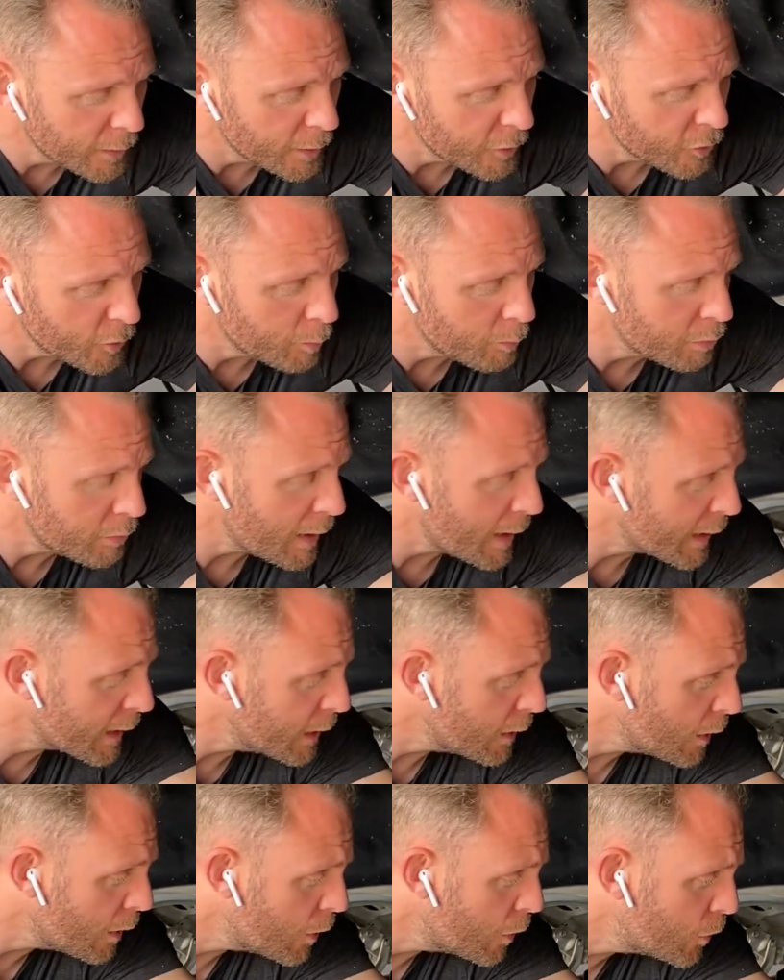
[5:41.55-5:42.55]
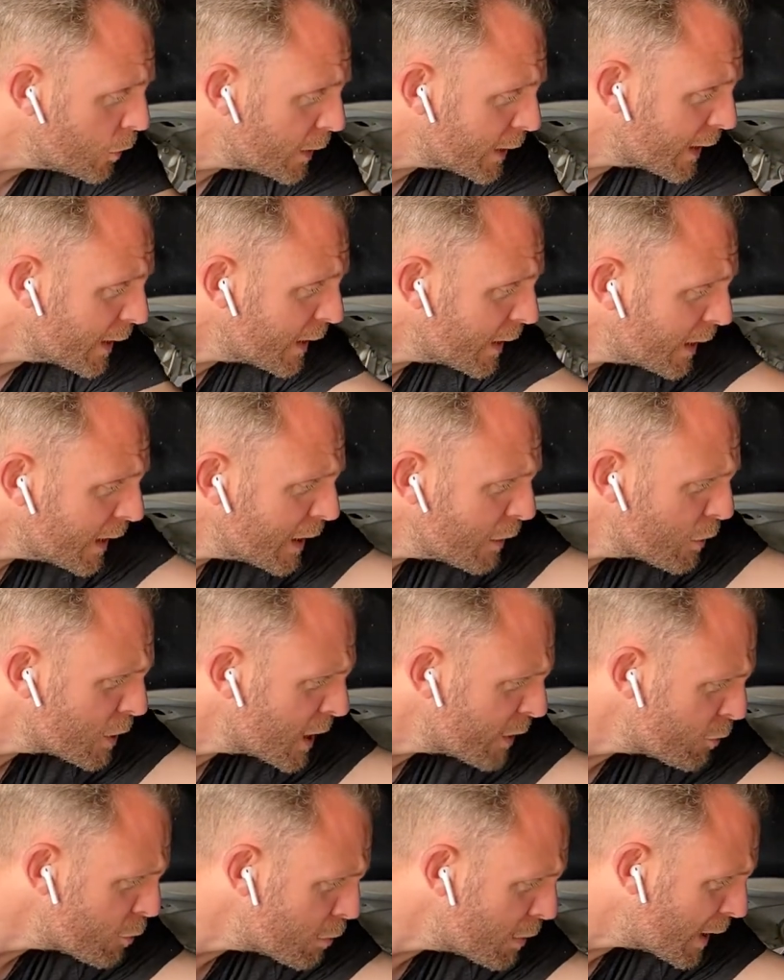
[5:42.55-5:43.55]
There's a bracket holding it here,
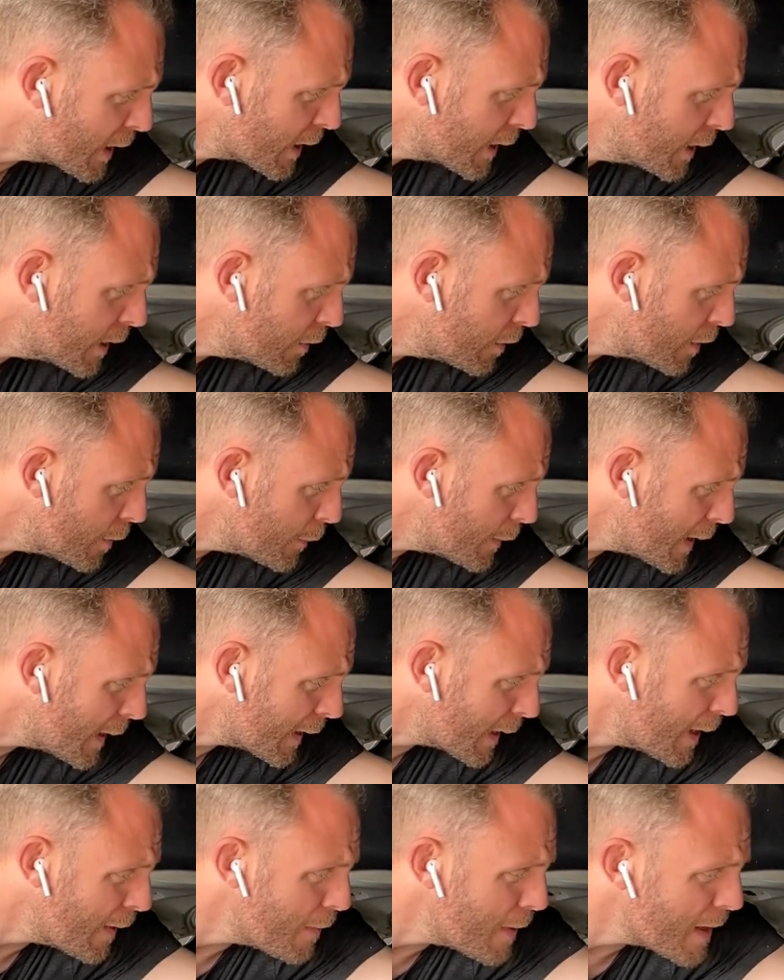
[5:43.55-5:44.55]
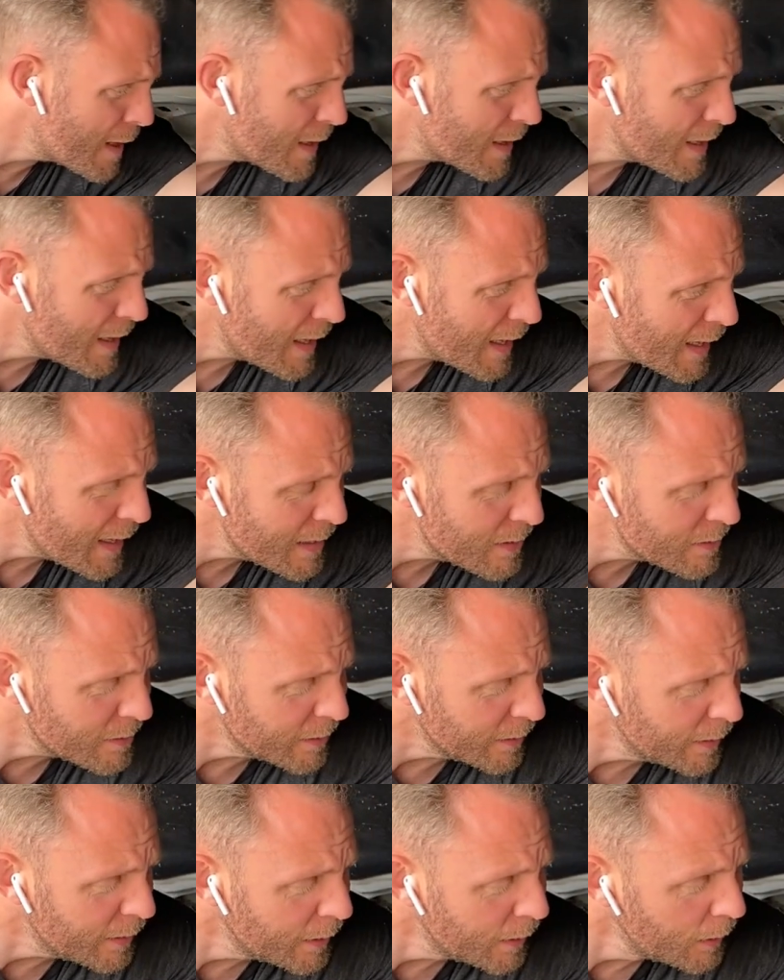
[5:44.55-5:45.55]
another bracket at the back, and then a
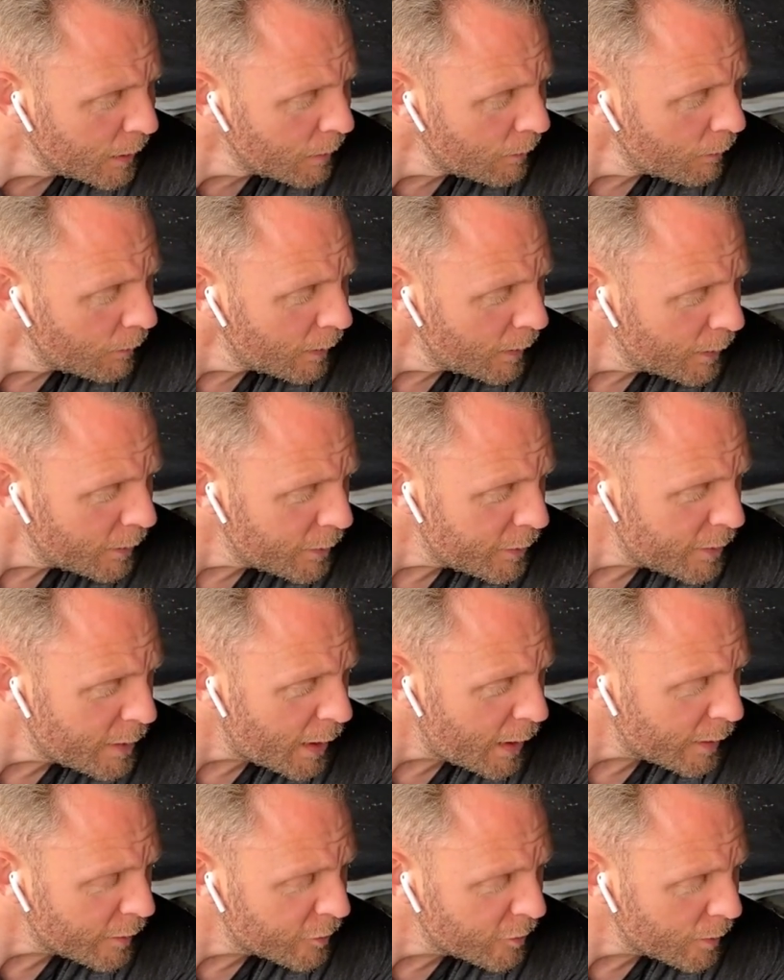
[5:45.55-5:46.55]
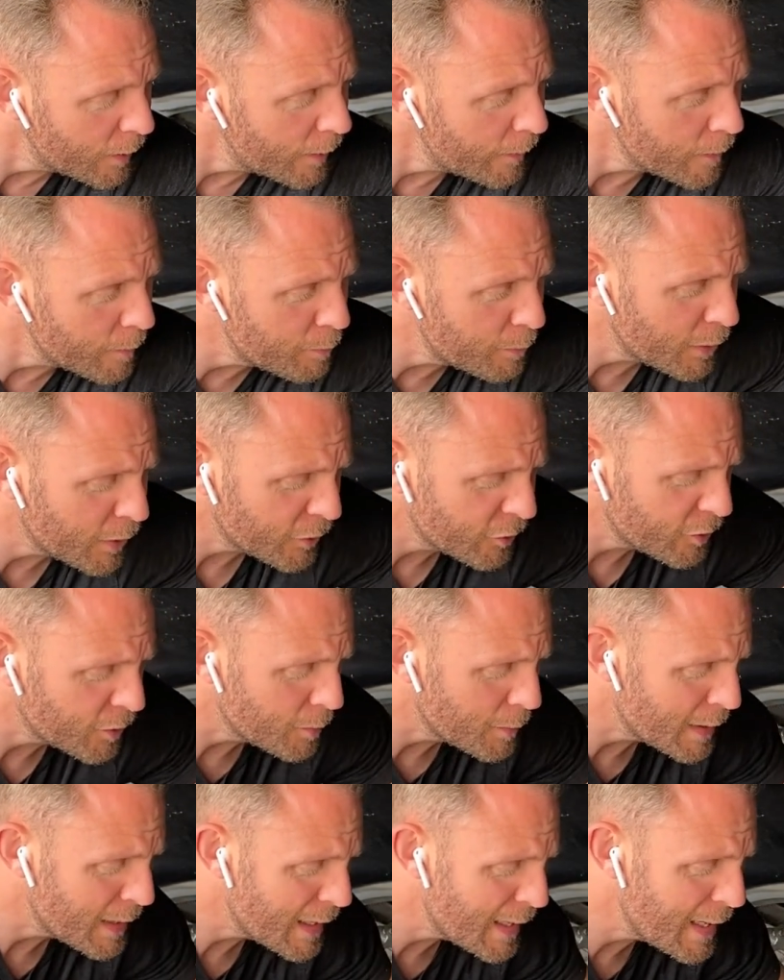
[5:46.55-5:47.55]
hidden nut at the
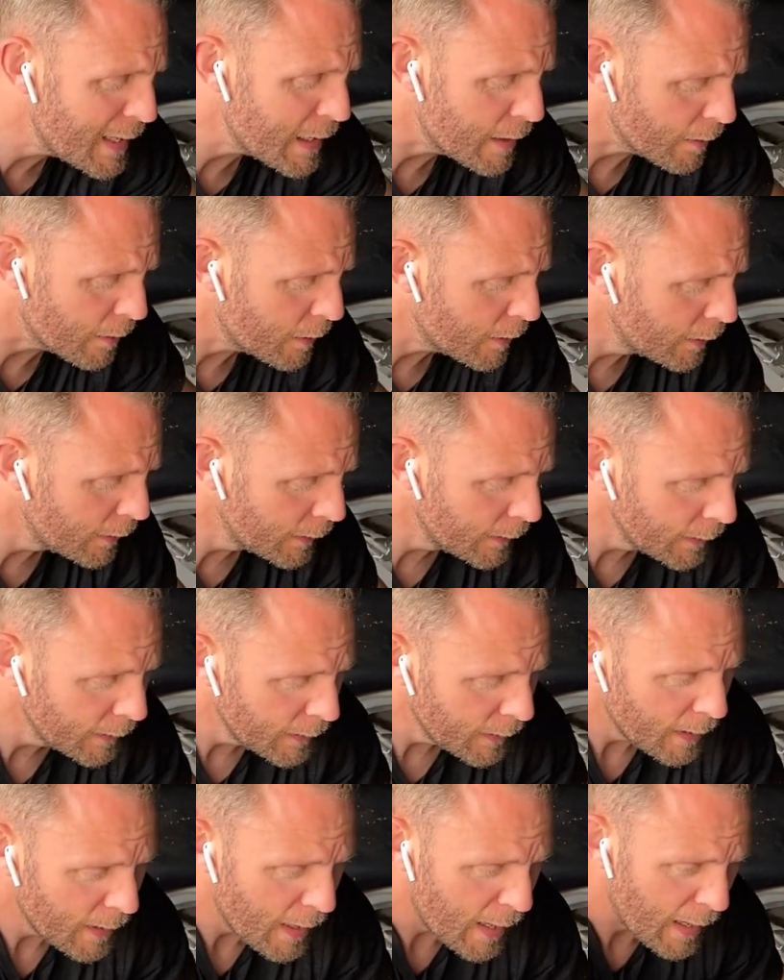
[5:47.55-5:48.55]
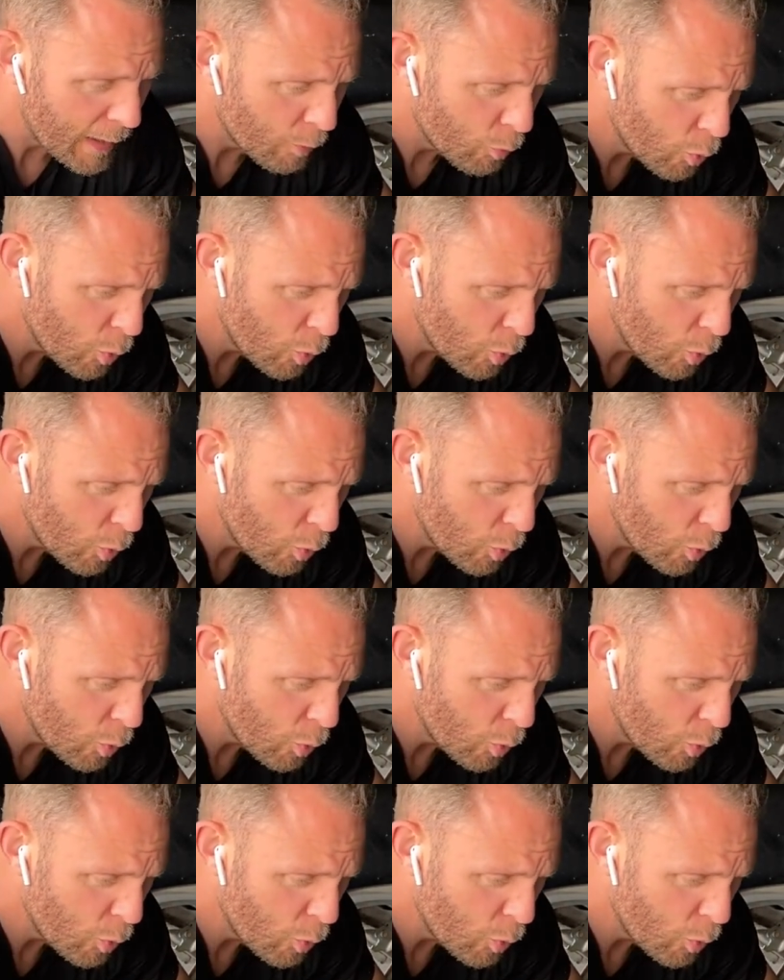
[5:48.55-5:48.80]
bottom here, and